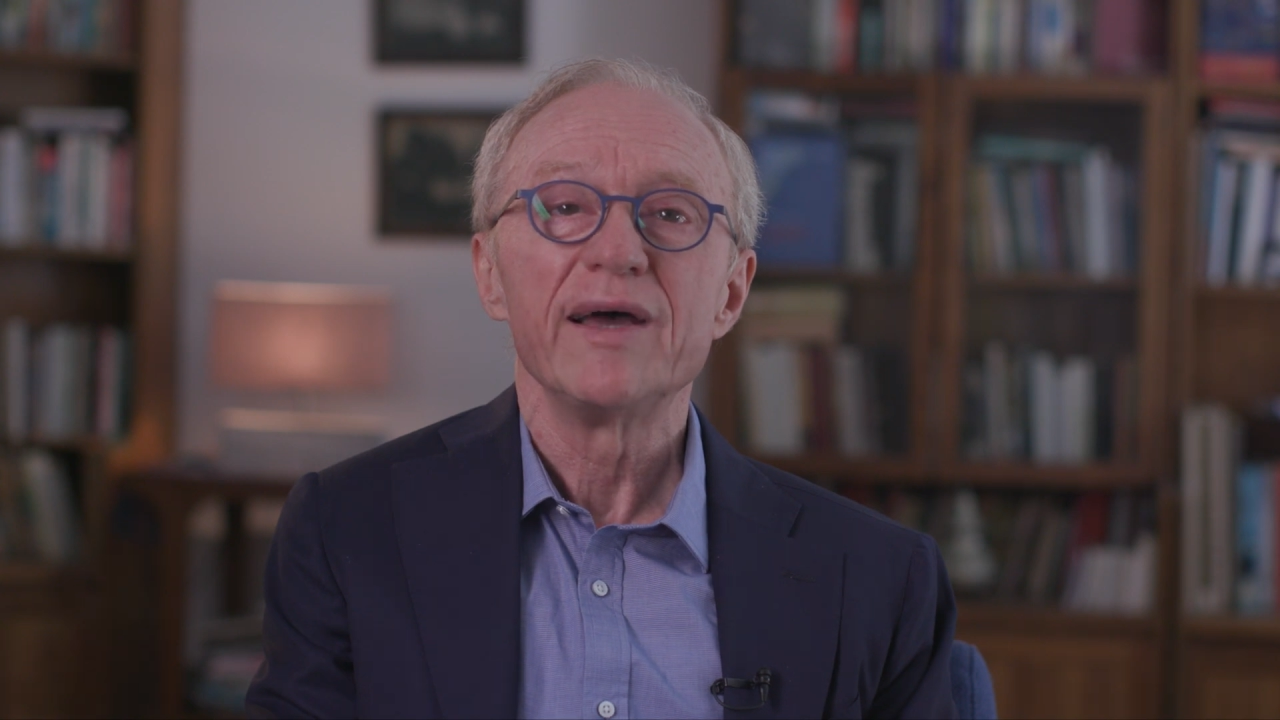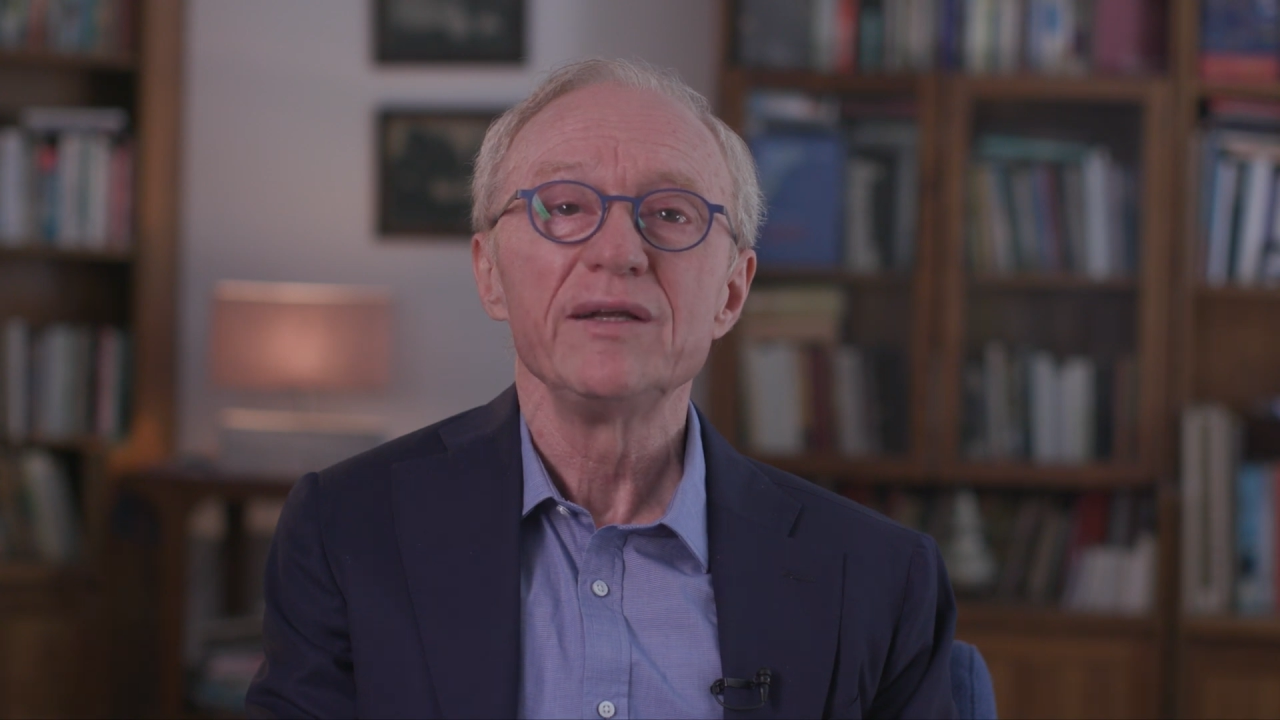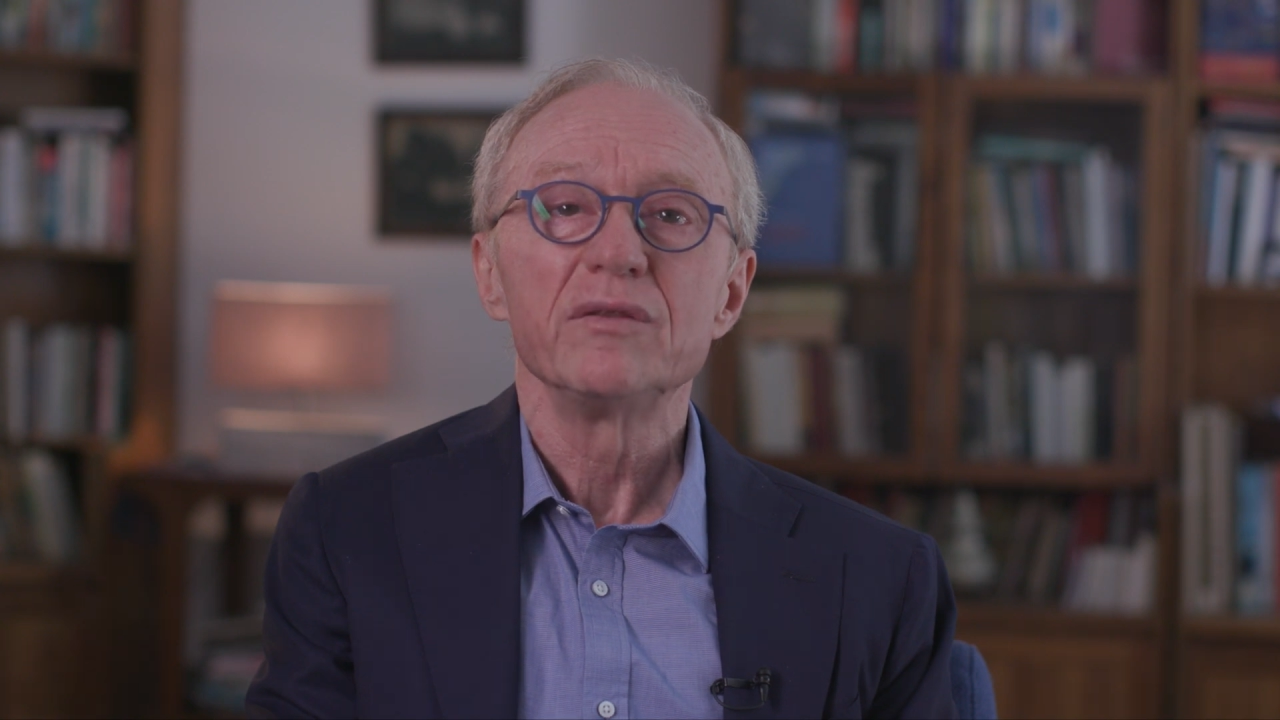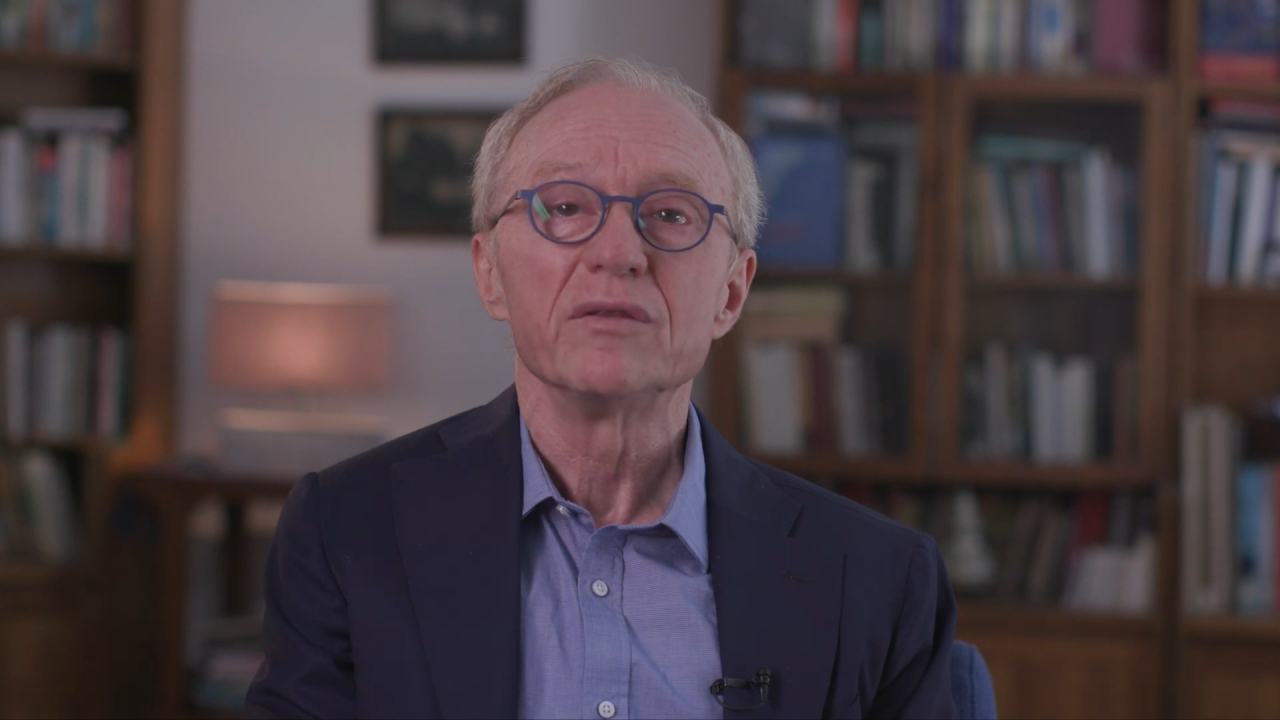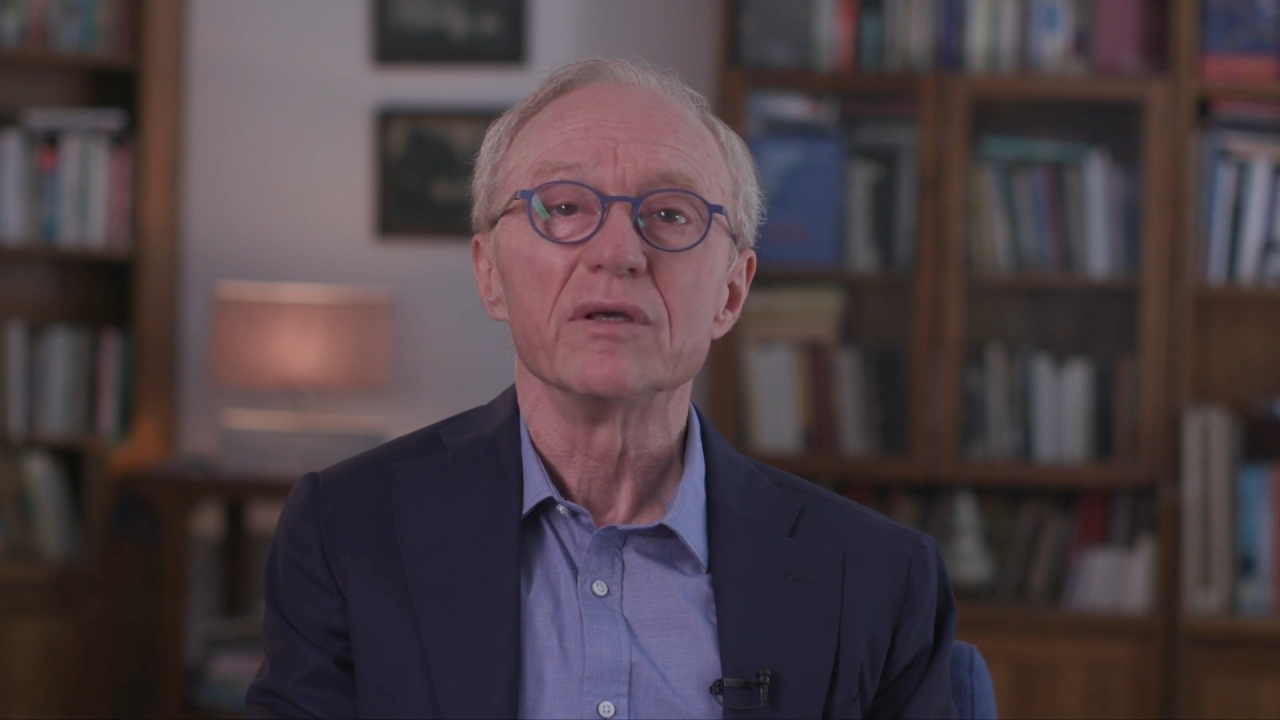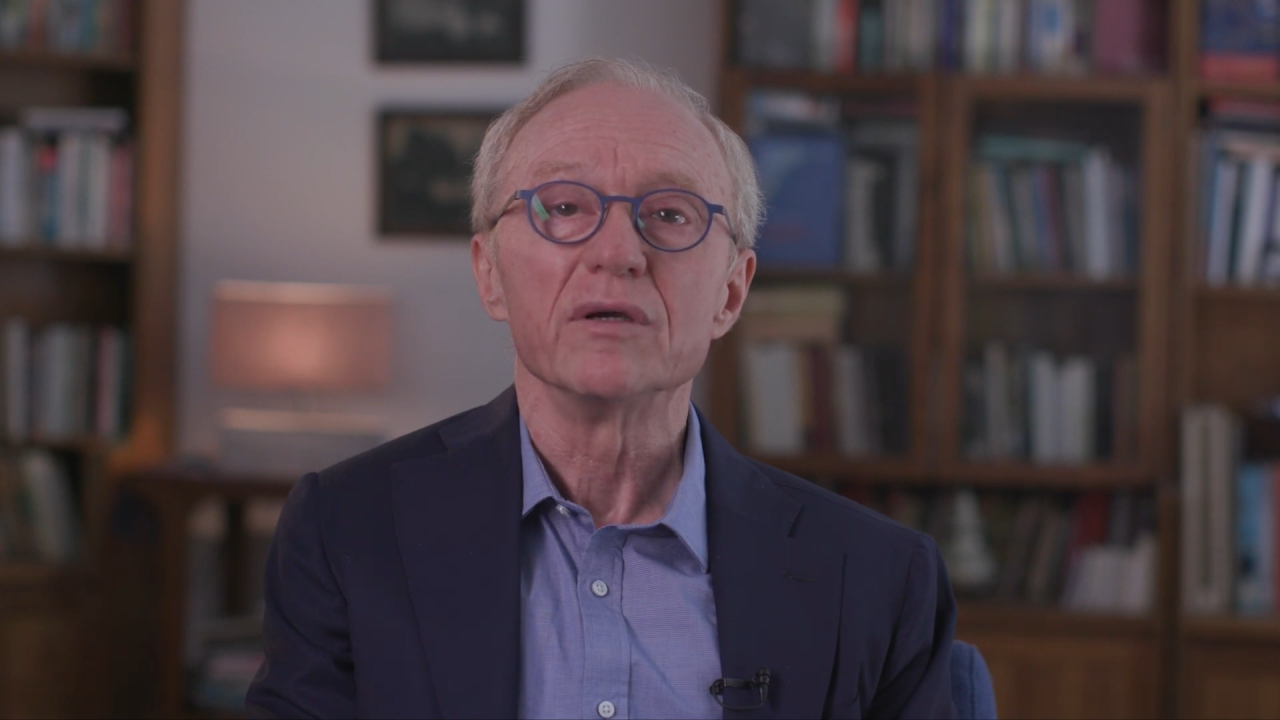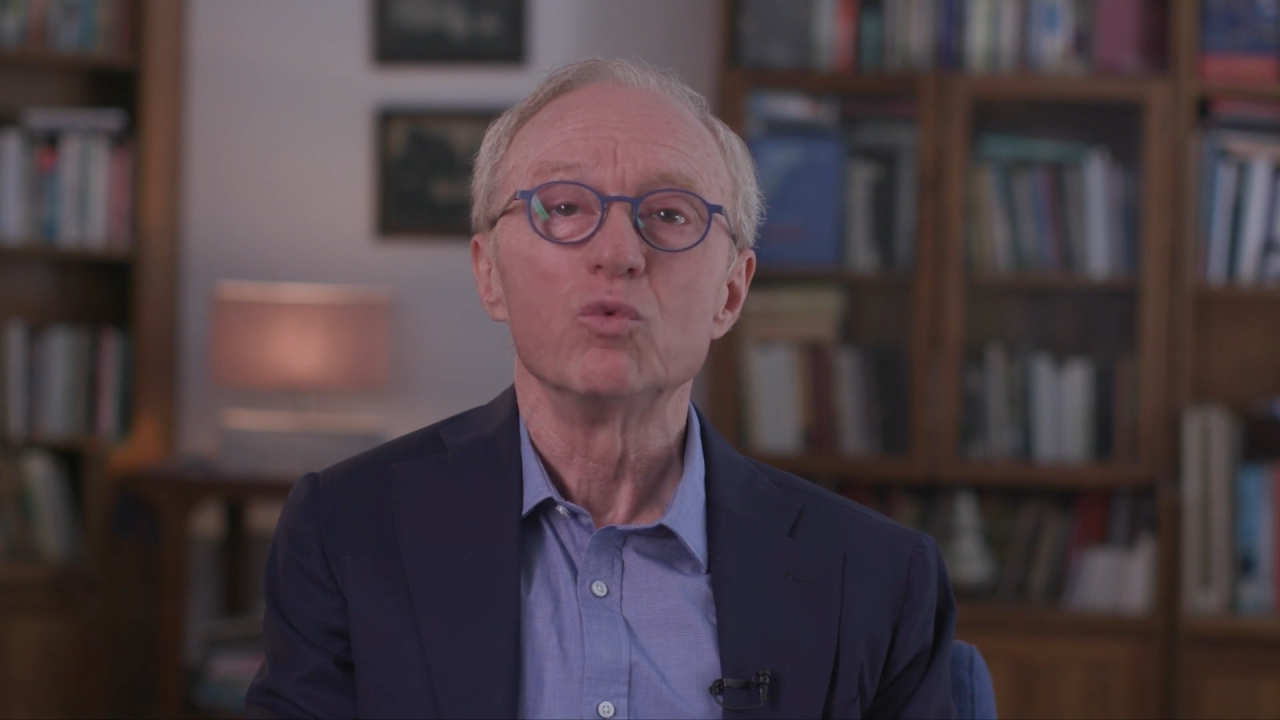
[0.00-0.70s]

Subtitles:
anything,